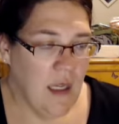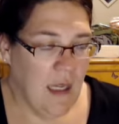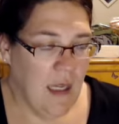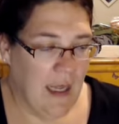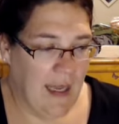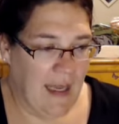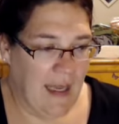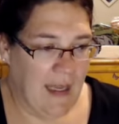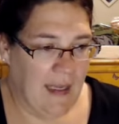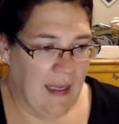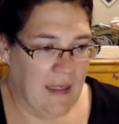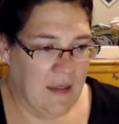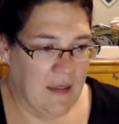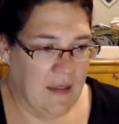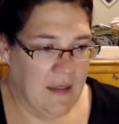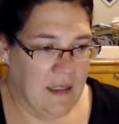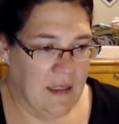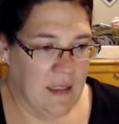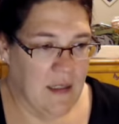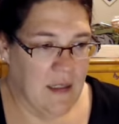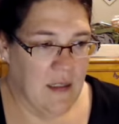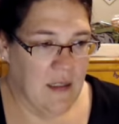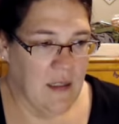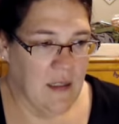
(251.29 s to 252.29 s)
And
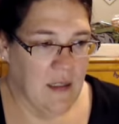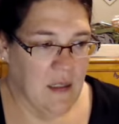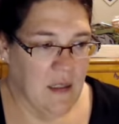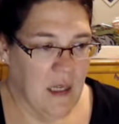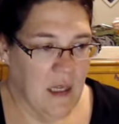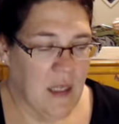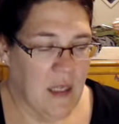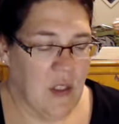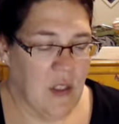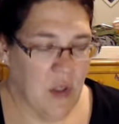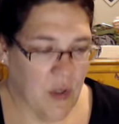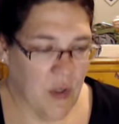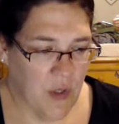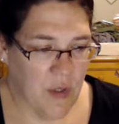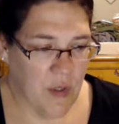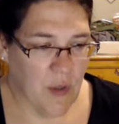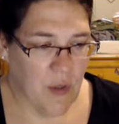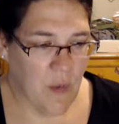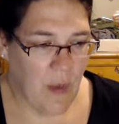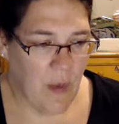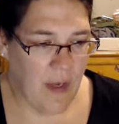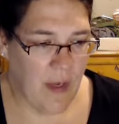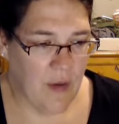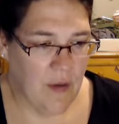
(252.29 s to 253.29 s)
it took a
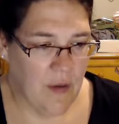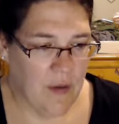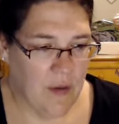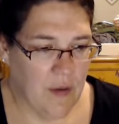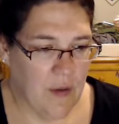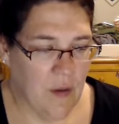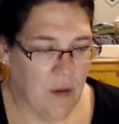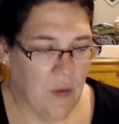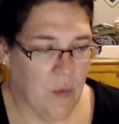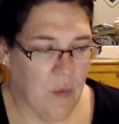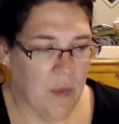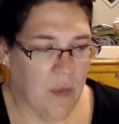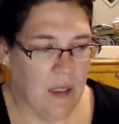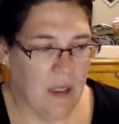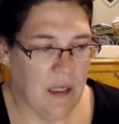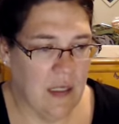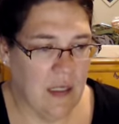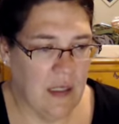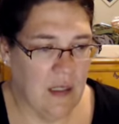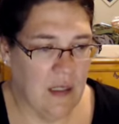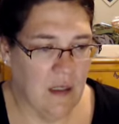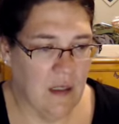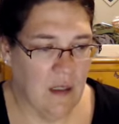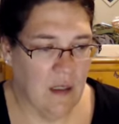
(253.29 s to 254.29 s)
little while.
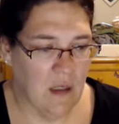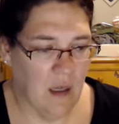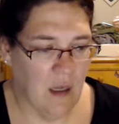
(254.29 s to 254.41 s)
We